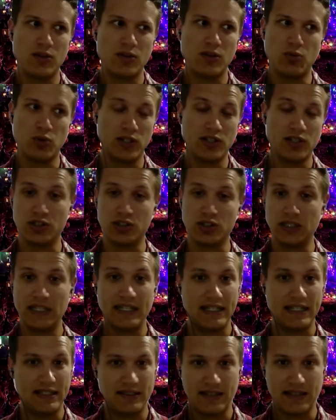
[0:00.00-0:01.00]
when they're
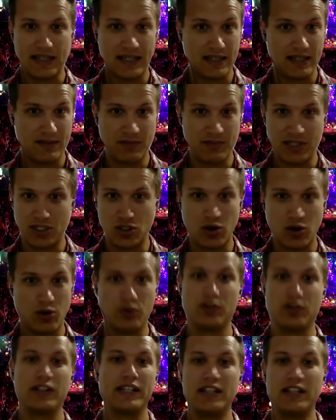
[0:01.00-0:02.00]
lit, they can be
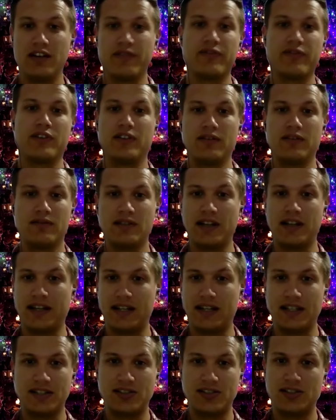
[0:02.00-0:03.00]
totally different.
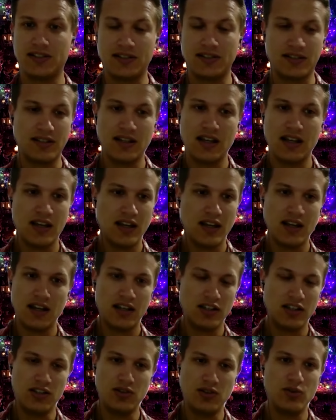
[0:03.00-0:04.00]
Like it's yeah. just
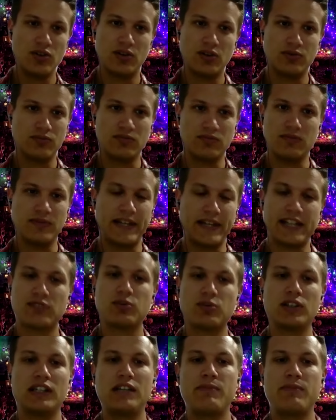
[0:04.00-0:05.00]
you don't that's
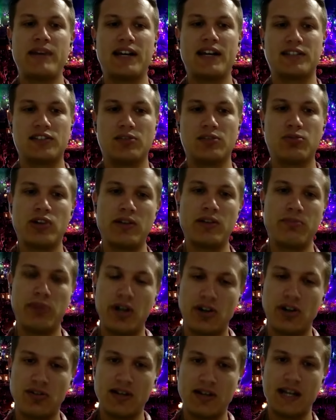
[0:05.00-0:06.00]
what Lemax their bread and
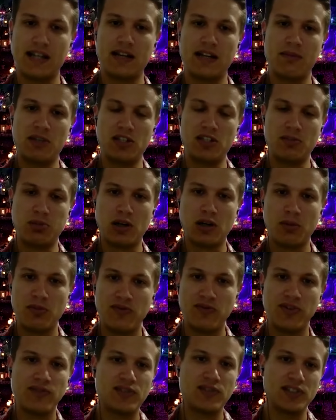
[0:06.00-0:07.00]
butter right i mean
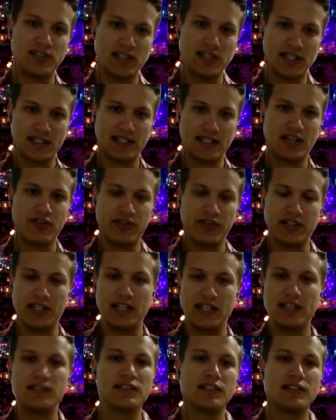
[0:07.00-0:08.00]
department 56 i don't think
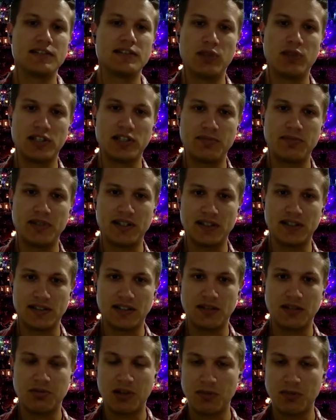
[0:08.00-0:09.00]
needs it as much because
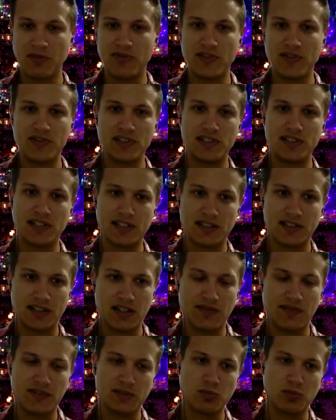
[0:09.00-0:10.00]
the department 56
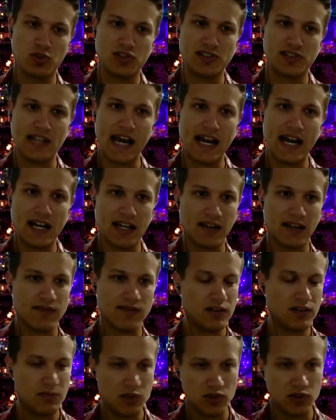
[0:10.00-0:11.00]
stuff is more static
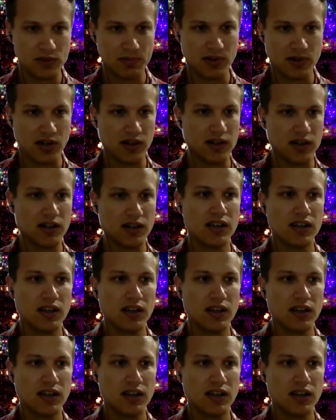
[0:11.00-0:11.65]
for the most part okay.